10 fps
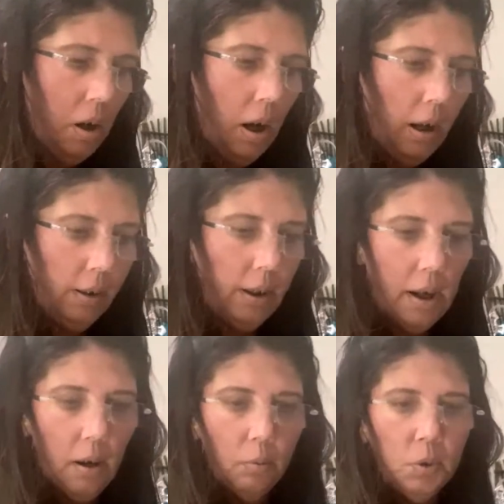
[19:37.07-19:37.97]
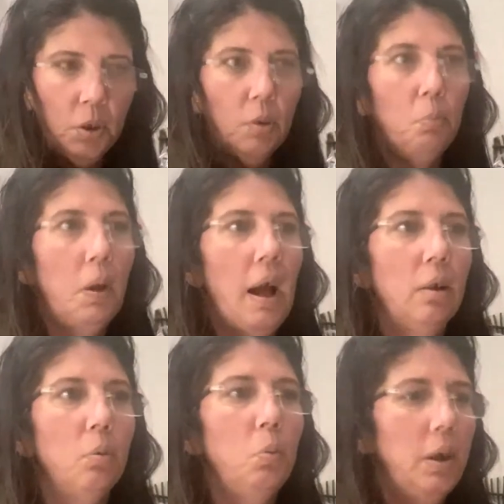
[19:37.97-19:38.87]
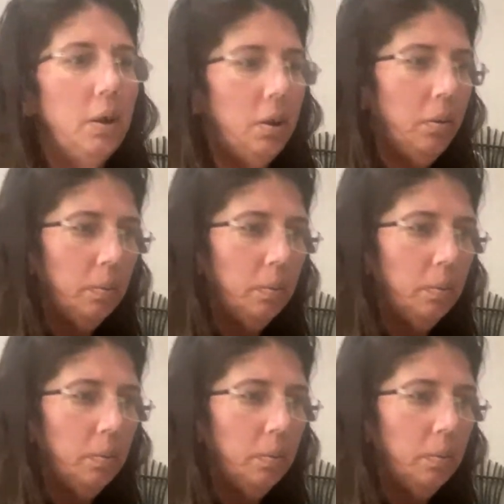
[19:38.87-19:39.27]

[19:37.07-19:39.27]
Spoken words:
And now I'm doing Black Widow.